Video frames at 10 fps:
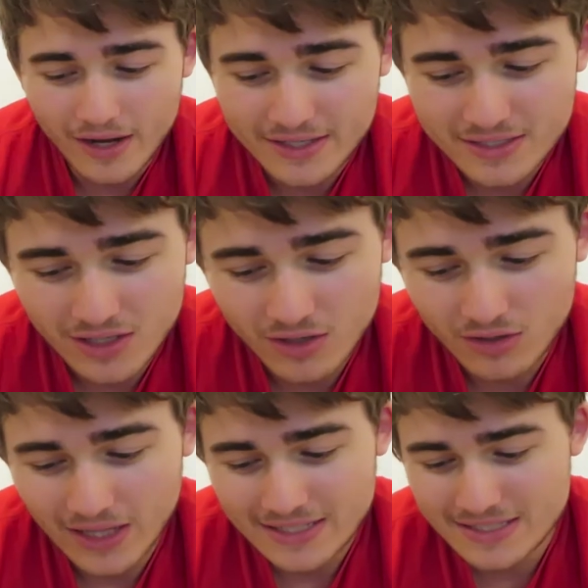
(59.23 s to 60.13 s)
Okay,
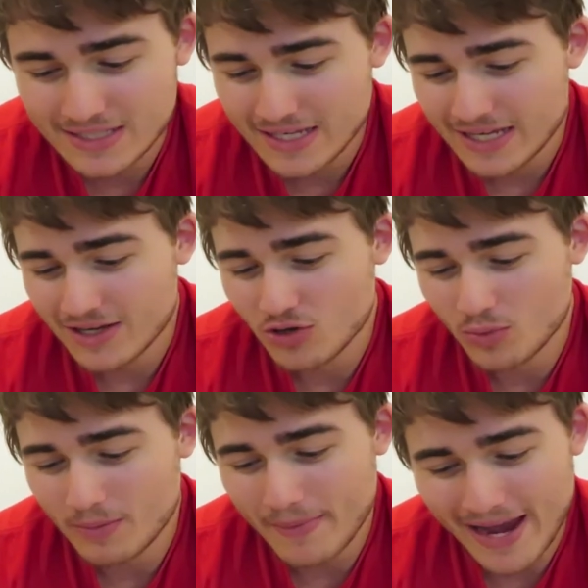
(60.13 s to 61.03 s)
so let's see who
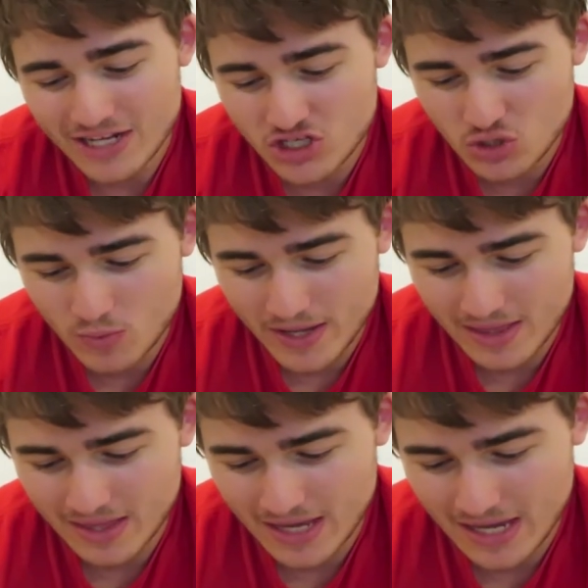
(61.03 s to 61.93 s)
we matched
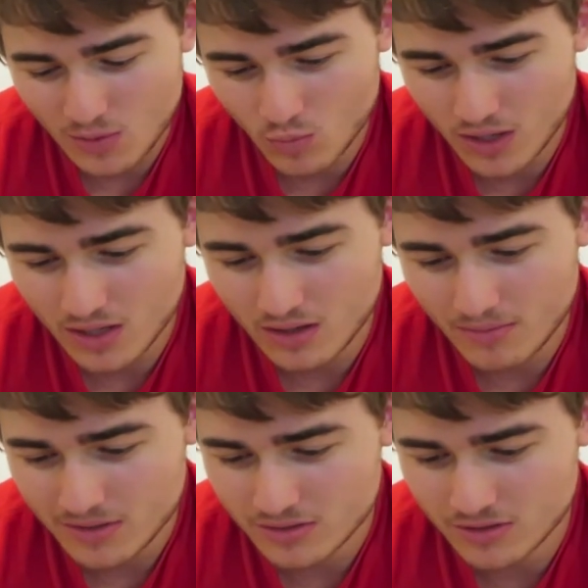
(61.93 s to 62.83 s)
with and what
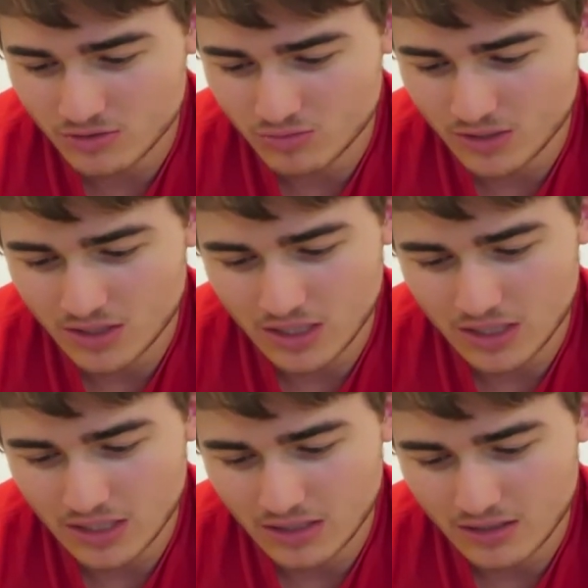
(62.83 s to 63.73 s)
messages we got, I